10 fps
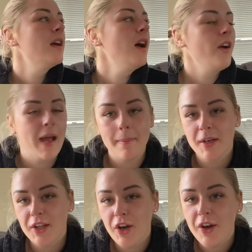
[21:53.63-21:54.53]
All right, I'm
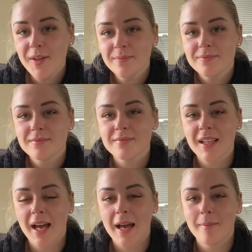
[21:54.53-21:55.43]
going to
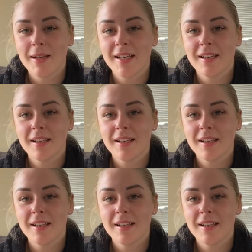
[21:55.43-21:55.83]
go.